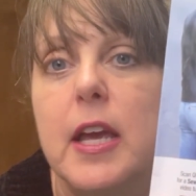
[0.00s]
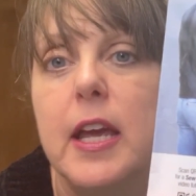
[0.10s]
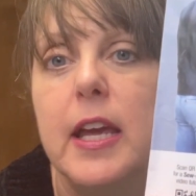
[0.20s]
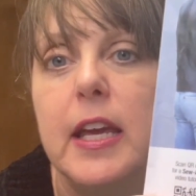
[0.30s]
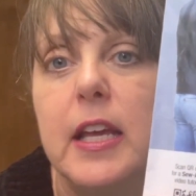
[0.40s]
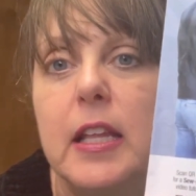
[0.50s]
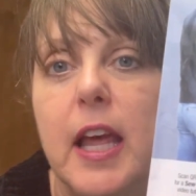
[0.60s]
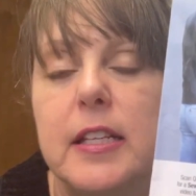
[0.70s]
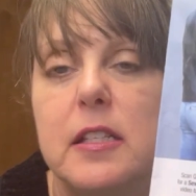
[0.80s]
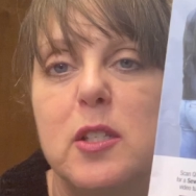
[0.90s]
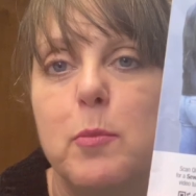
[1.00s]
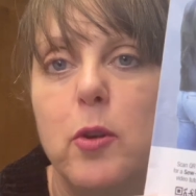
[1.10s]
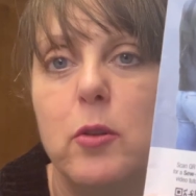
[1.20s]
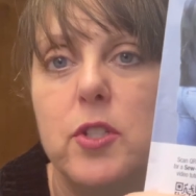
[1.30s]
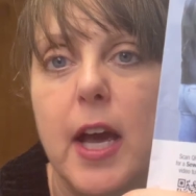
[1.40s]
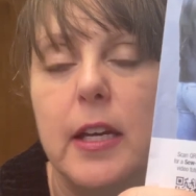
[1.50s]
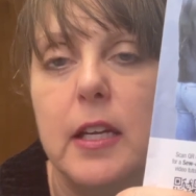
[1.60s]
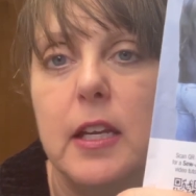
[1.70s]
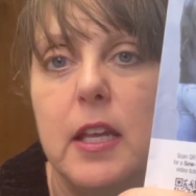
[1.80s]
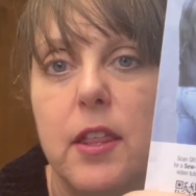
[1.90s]
he likes this moto jacket.
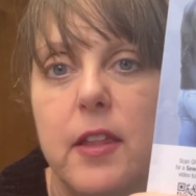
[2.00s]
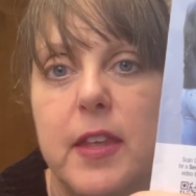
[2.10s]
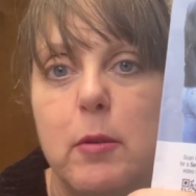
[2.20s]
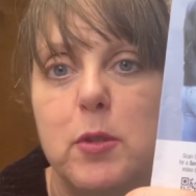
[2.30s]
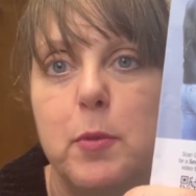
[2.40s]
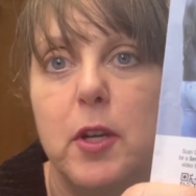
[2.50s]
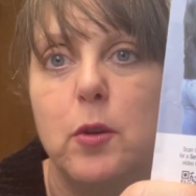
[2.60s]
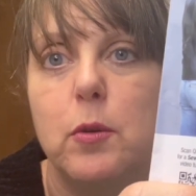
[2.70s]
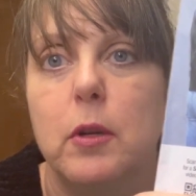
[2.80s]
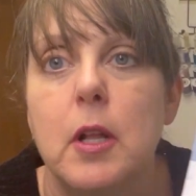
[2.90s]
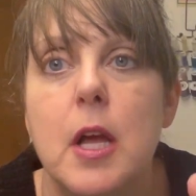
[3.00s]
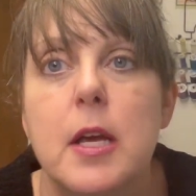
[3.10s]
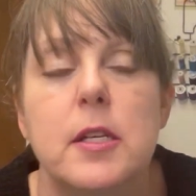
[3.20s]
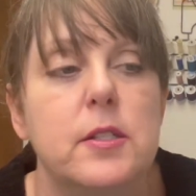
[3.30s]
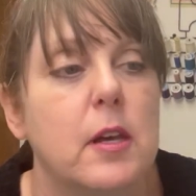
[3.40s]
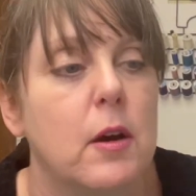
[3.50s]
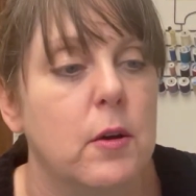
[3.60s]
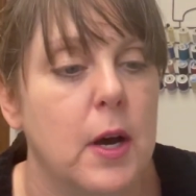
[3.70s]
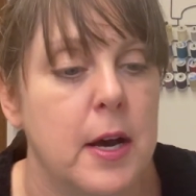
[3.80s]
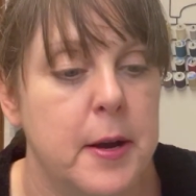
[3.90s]
He thought that was pretty cool.
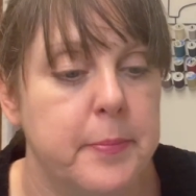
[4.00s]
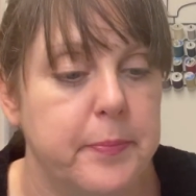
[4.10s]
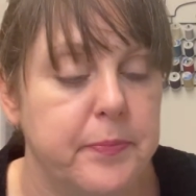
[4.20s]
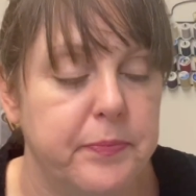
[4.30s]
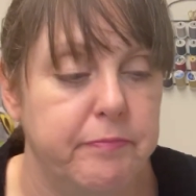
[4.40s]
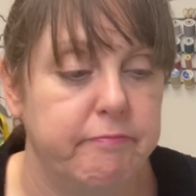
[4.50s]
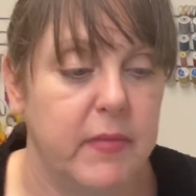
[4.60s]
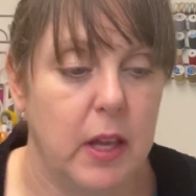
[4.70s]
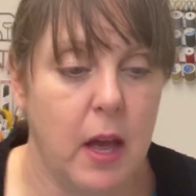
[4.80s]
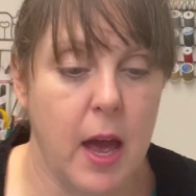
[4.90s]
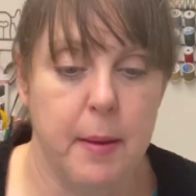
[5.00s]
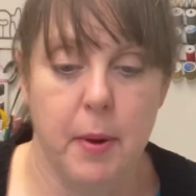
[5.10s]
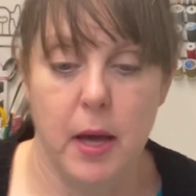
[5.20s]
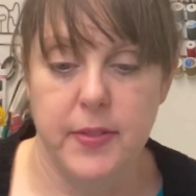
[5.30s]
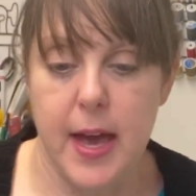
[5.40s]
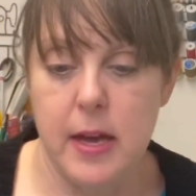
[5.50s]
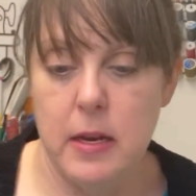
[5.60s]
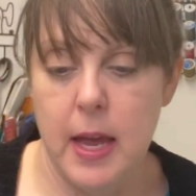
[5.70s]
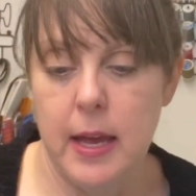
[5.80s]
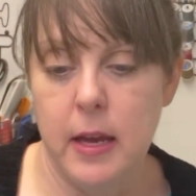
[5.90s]
So I bought that,
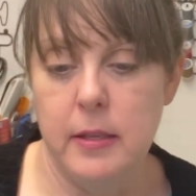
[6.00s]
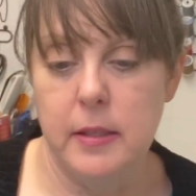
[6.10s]
and